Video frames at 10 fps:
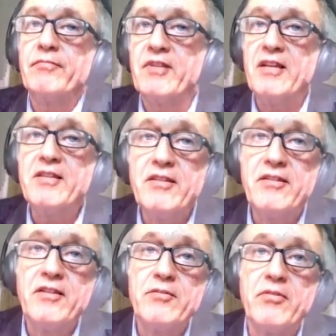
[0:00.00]
tested
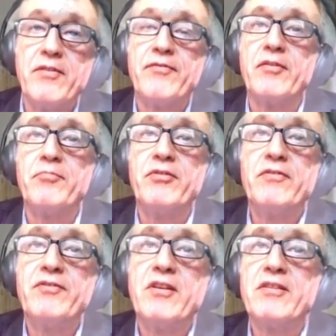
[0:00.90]
this, we have
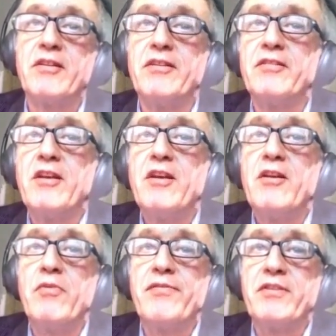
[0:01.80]
proved this, and
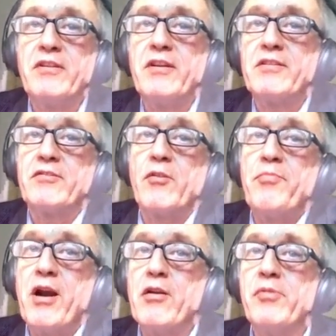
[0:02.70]
we have seen that it's
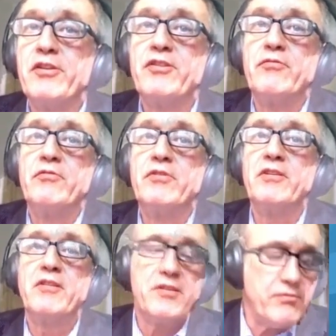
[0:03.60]
comparable to the
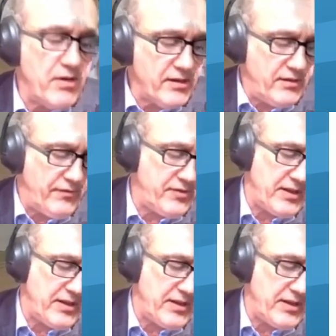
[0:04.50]
destructive